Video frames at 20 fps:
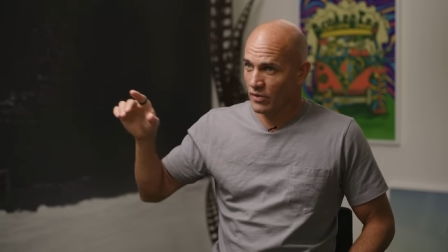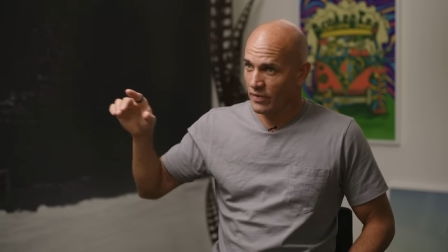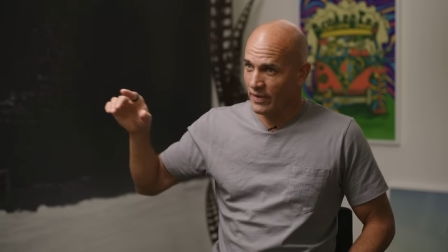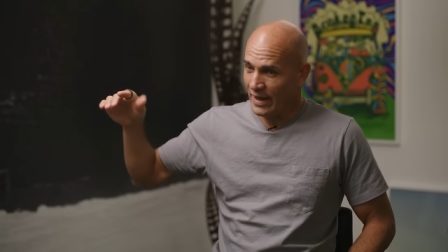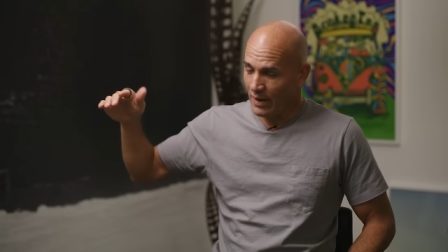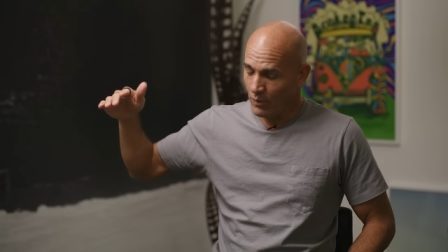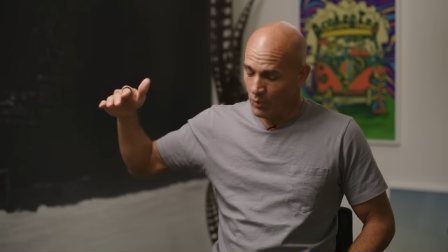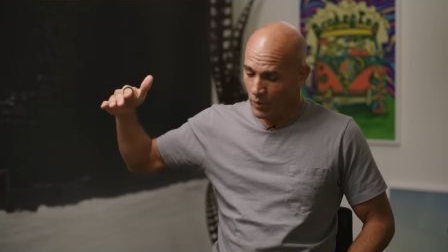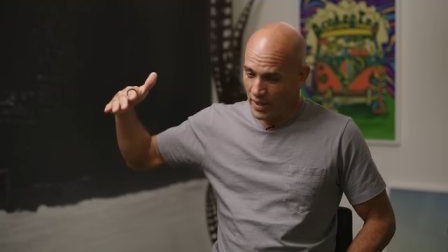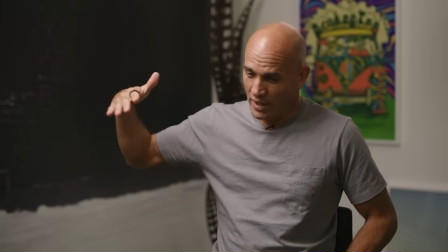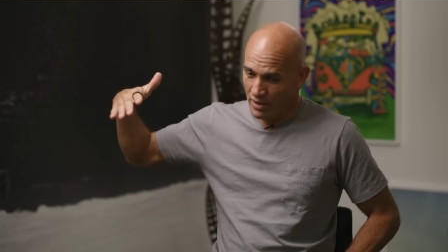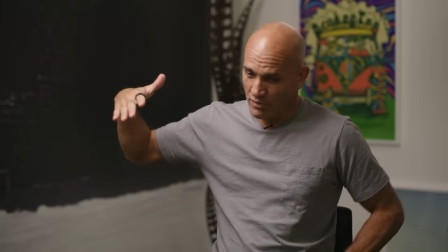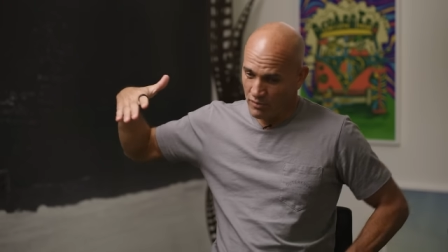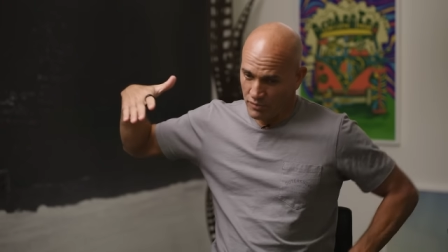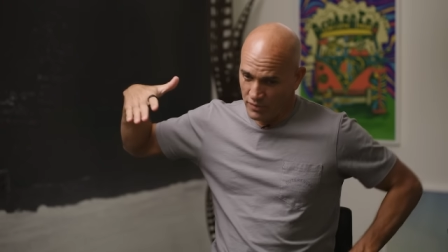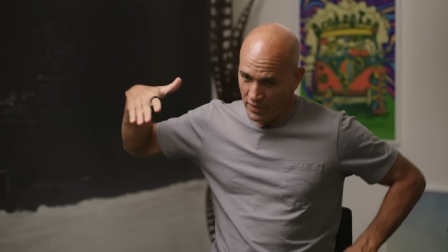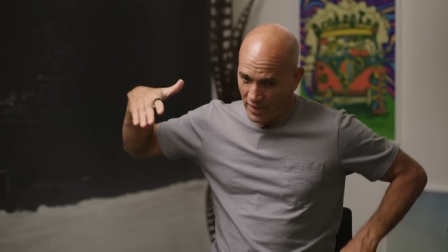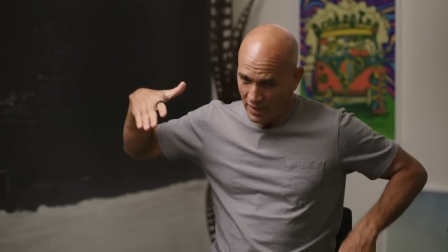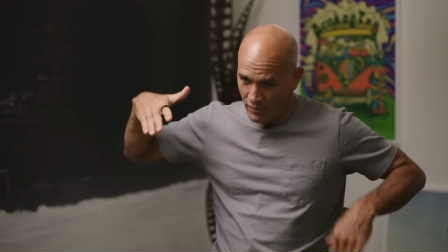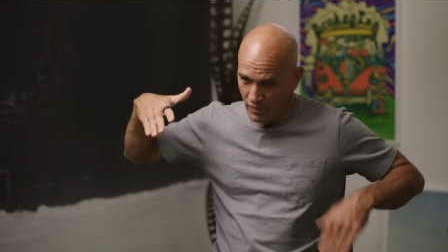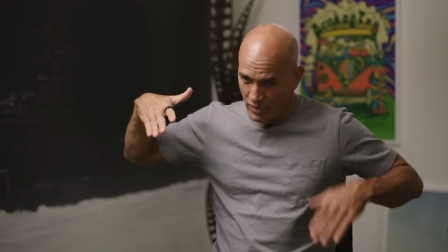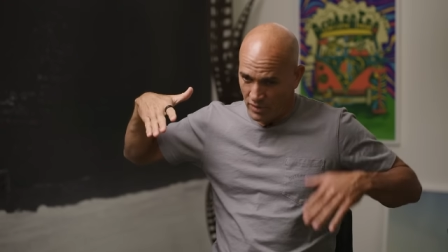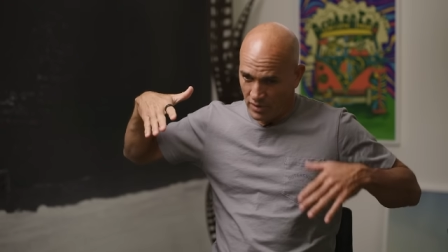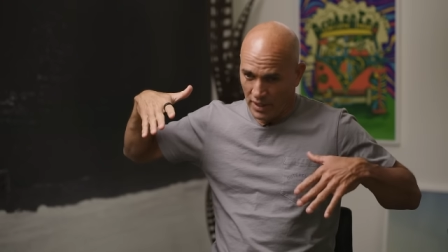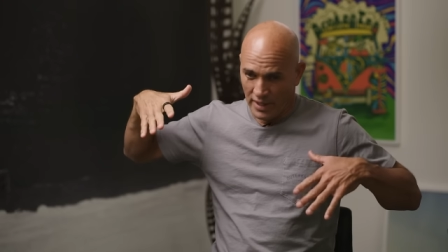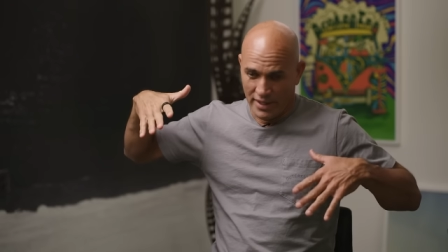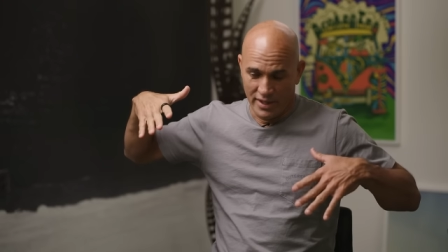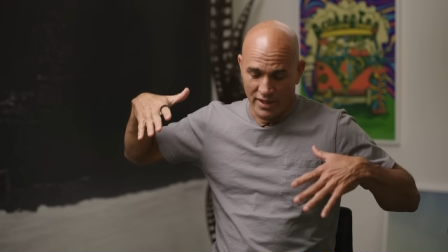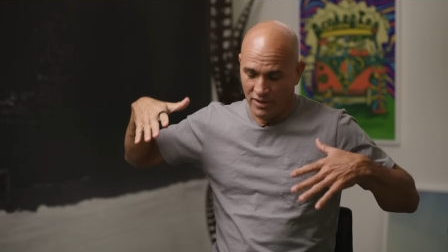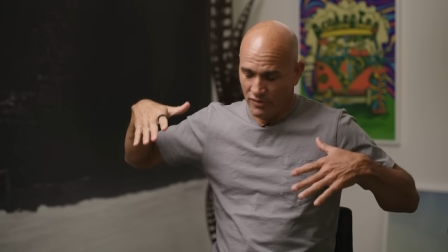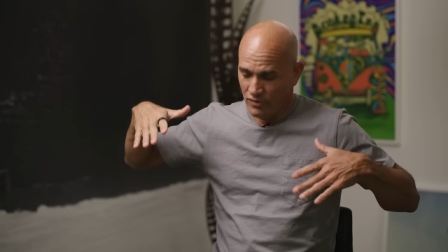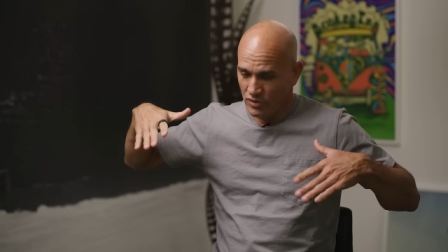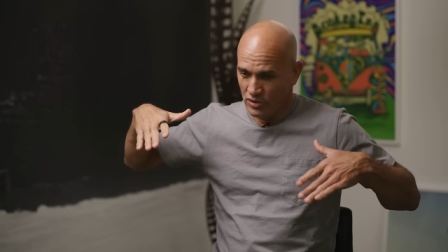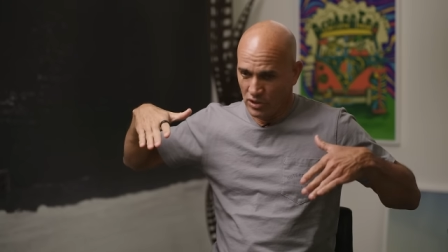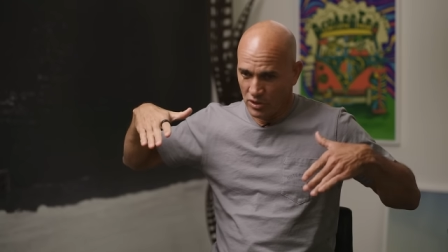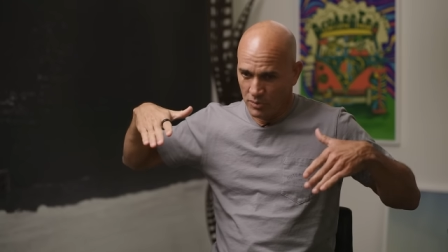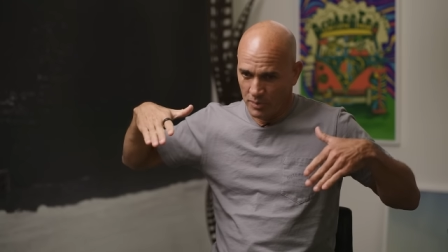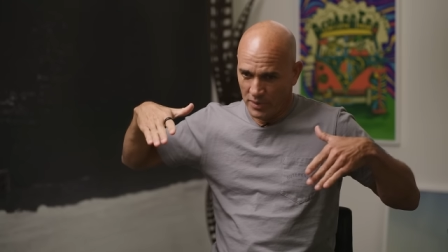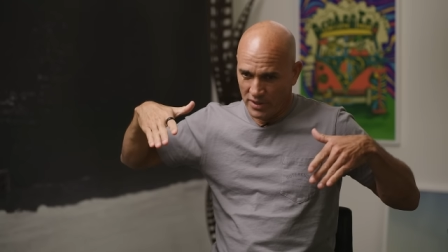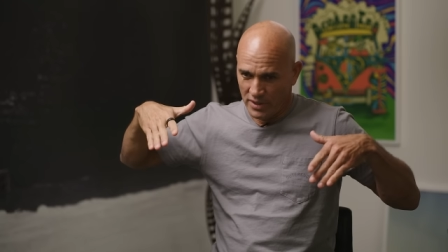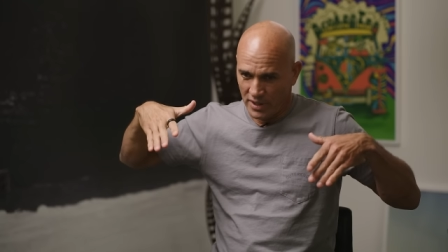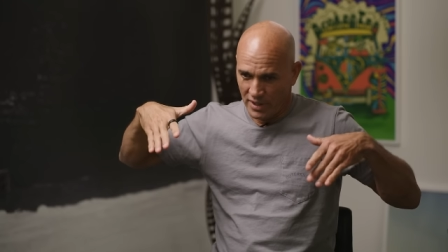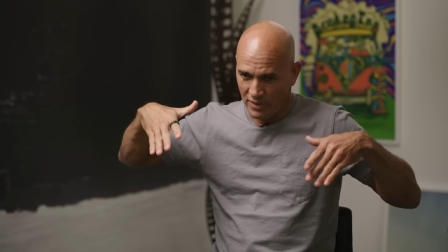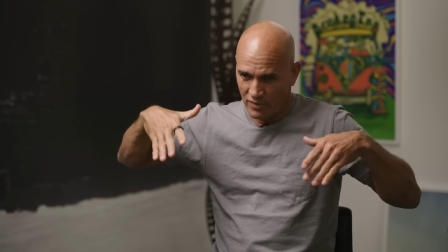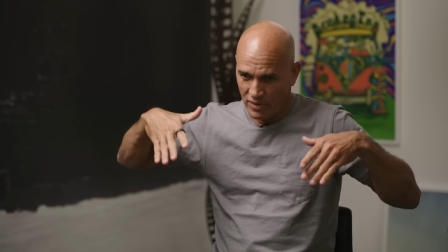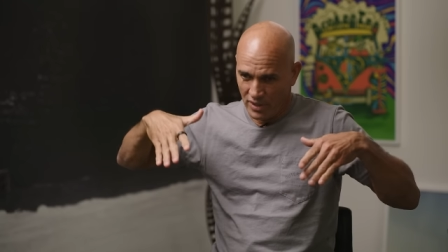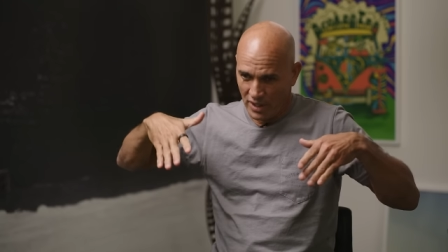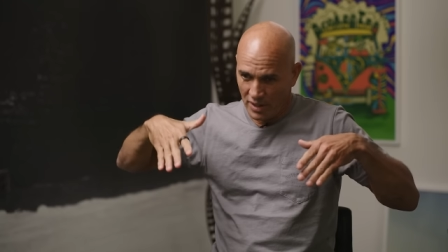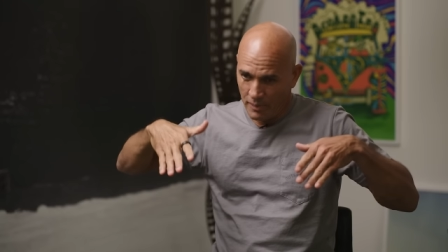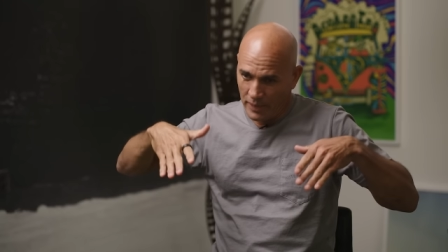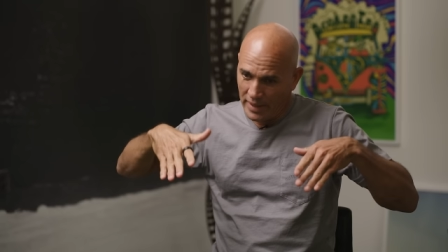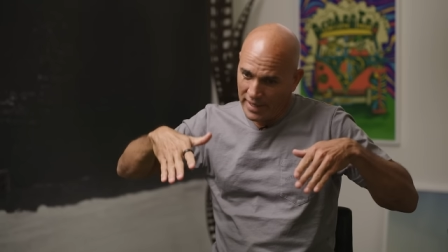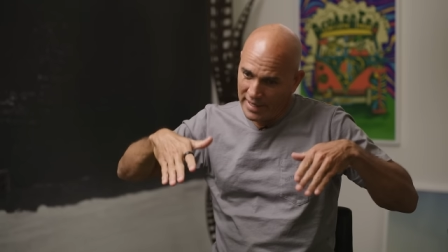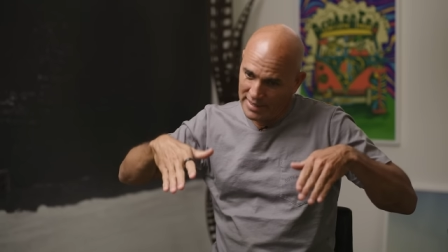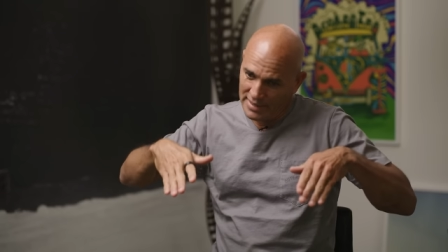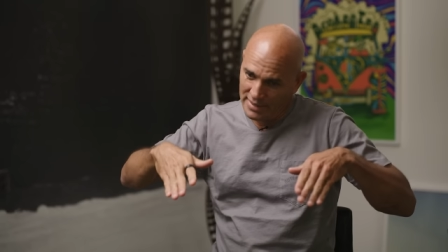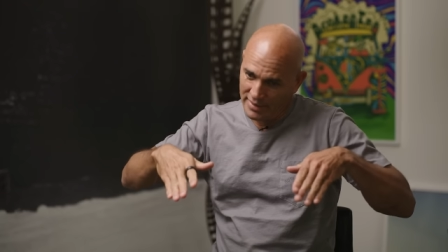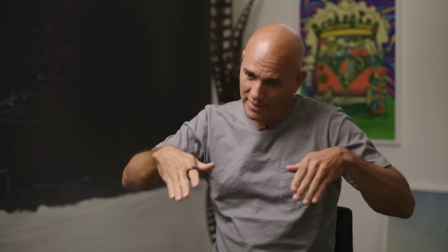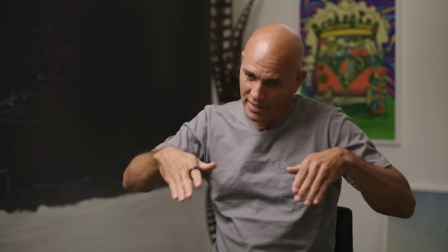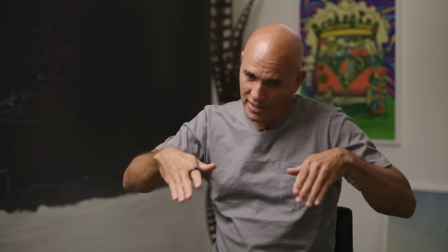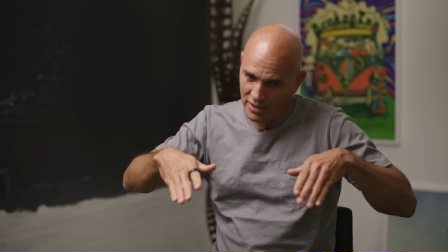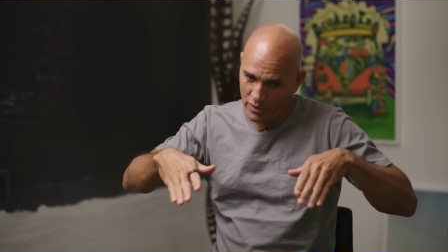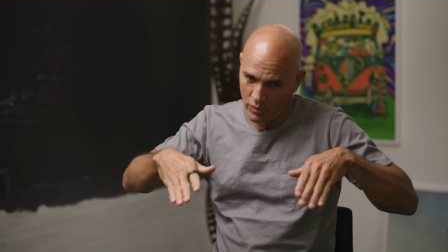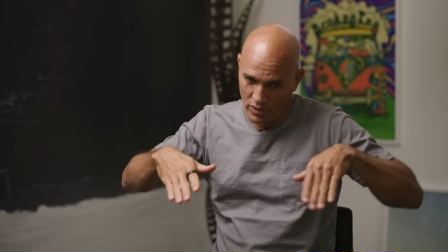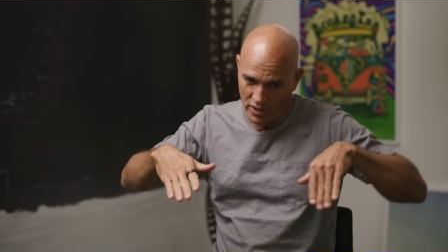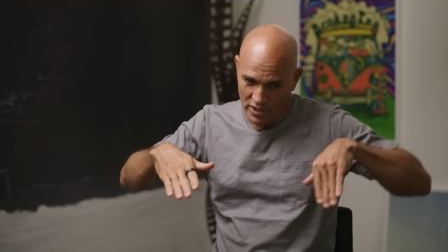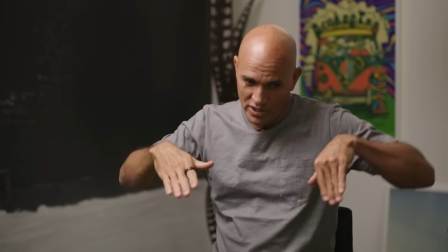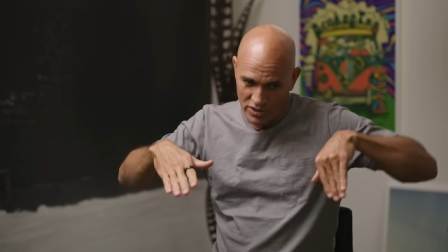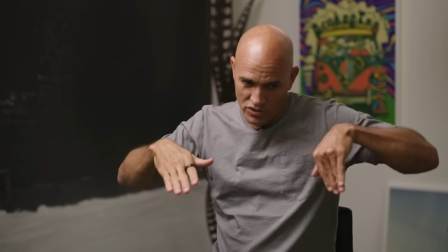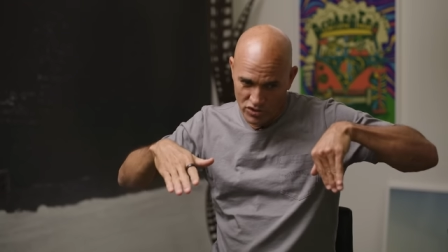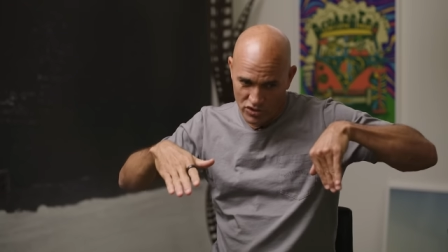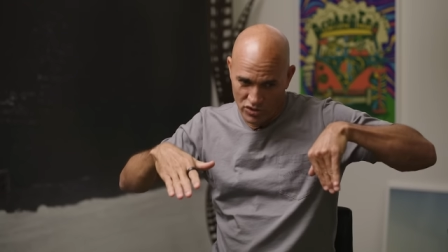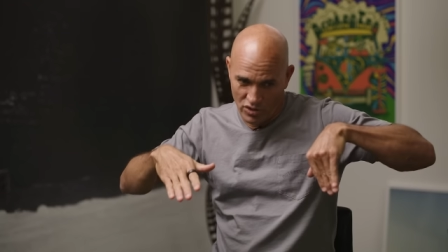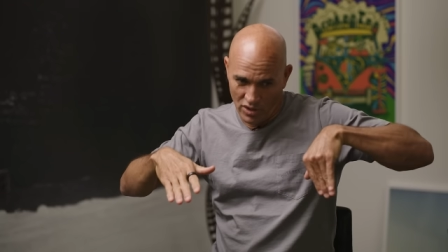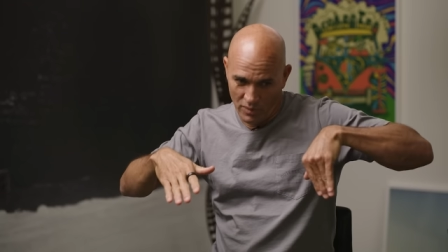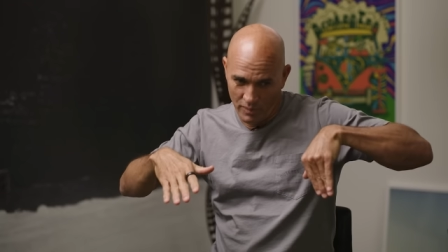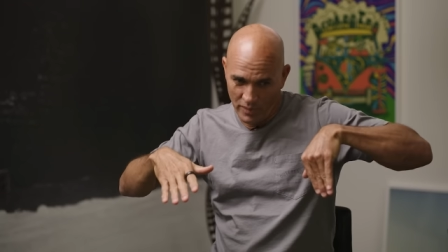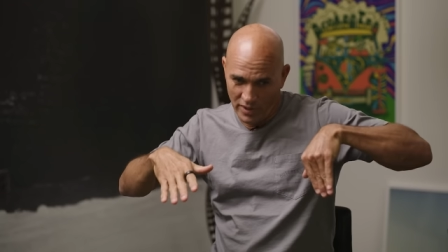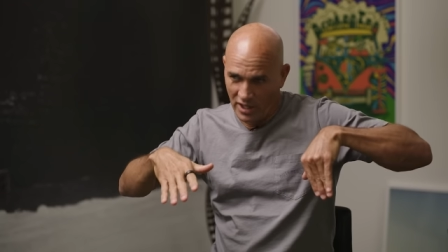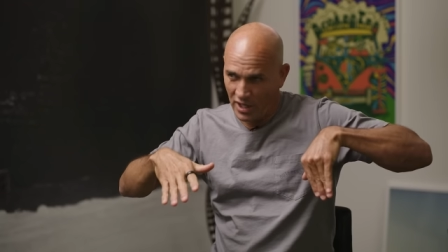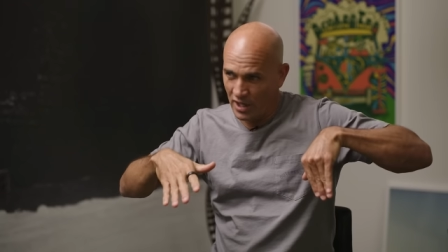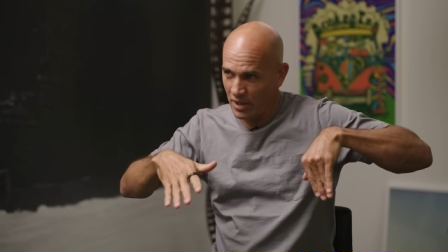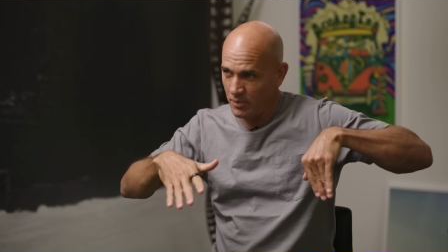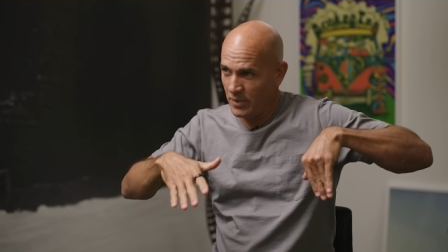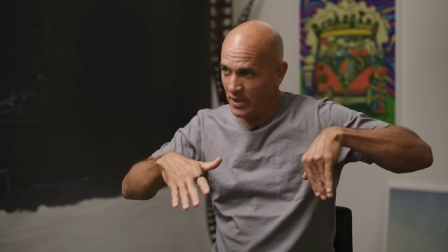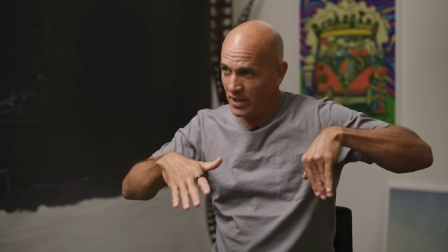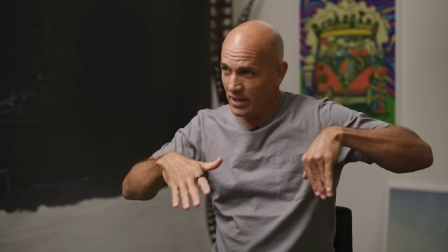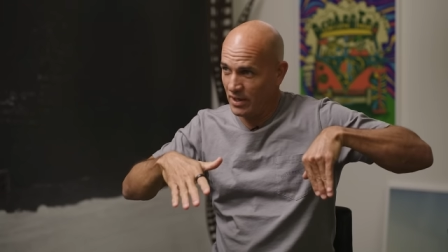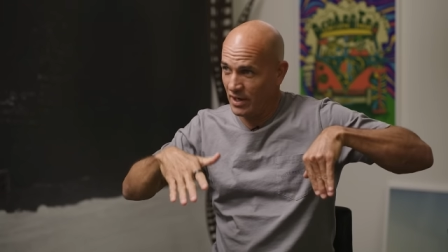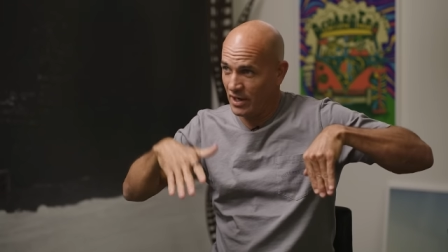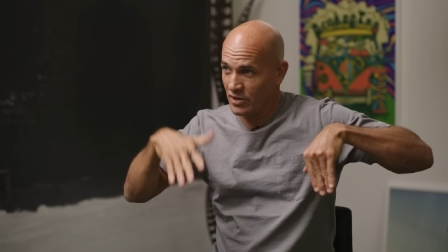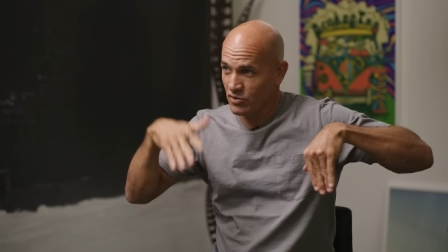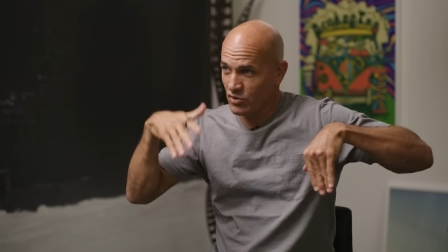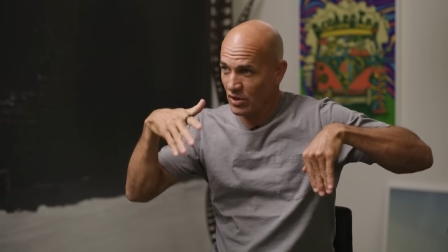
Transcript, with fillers: that wave, David, I didn't even look, but David and I paddled together and he stood up behind me and I